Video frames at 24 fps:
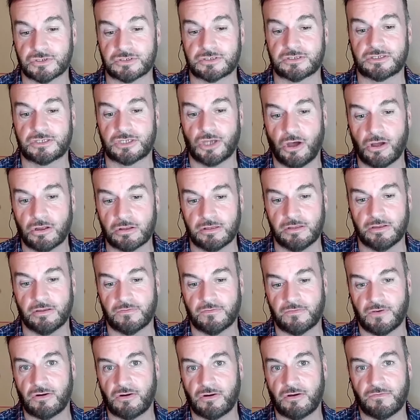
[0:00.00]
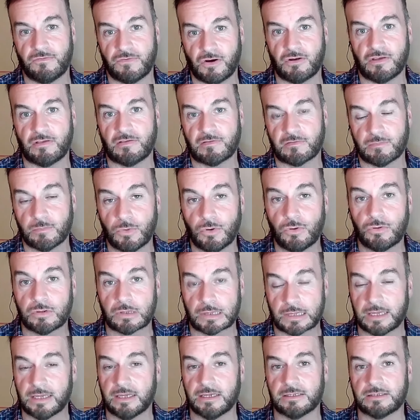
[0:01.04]
just toddlers, very, very small
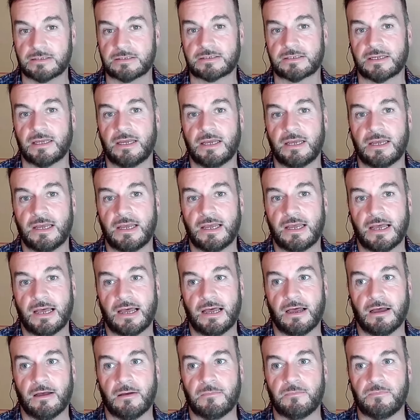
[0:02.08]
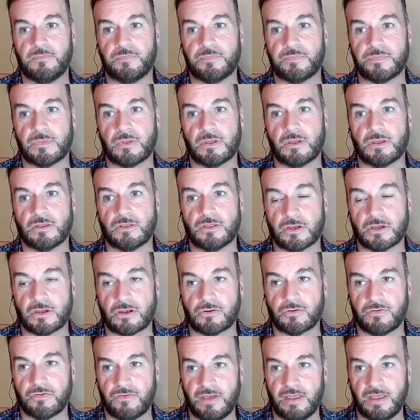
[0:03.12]
kids. The
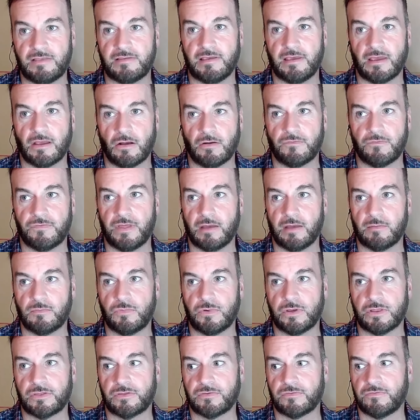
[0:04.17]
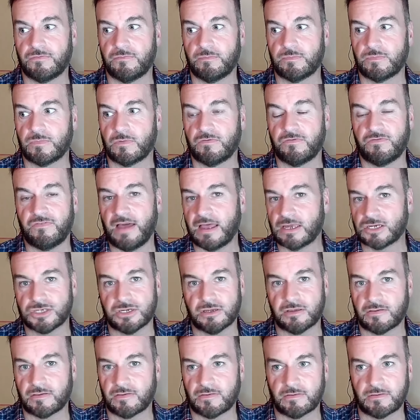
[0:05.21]
graffitiing of them with
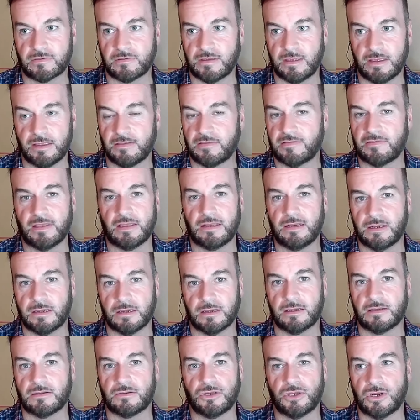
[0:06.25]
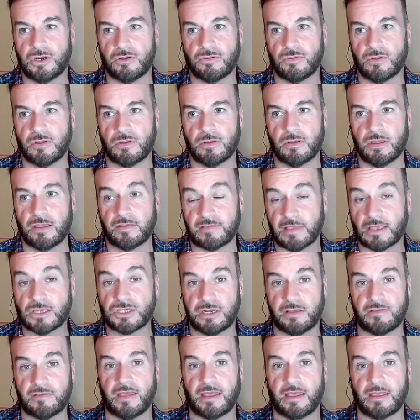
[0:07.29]
fascist insignia, you know,
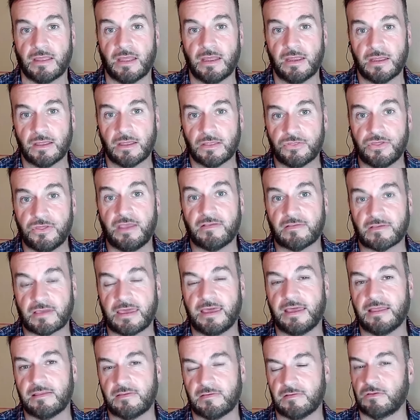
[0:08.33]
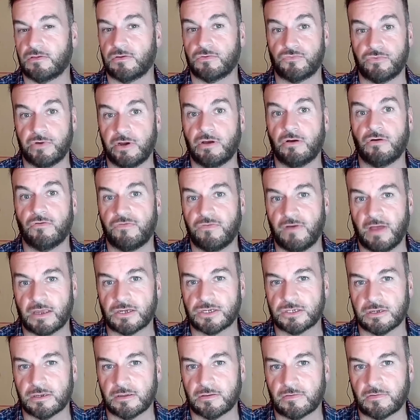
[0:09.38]
essentially mm-hmm. saying these kids are the real
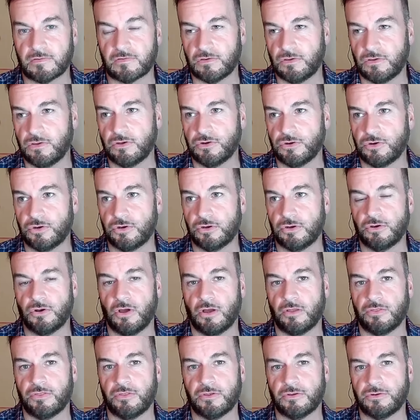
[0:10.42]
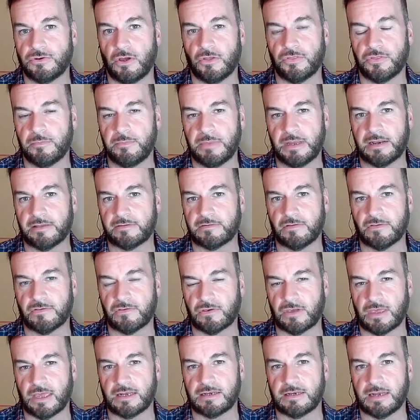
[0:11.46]
fascists, not the militants who
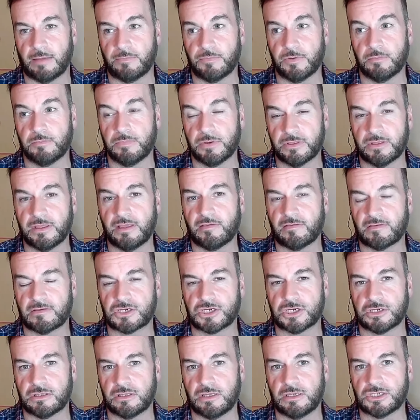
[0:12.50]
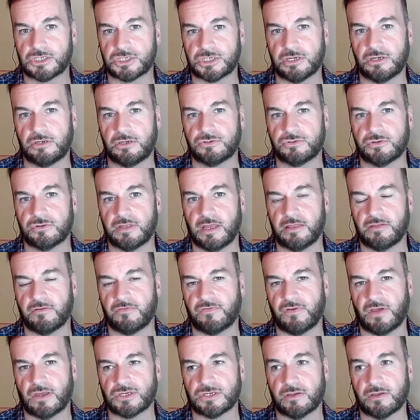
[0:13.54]
kidnapped them, but these children, they're the
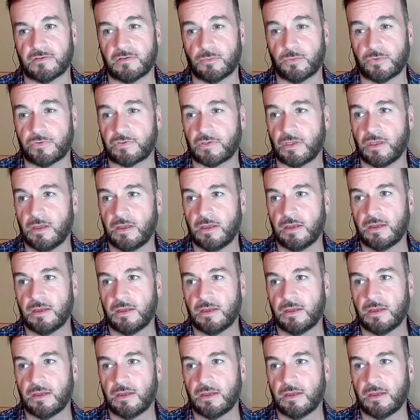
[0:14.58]
fascists. It was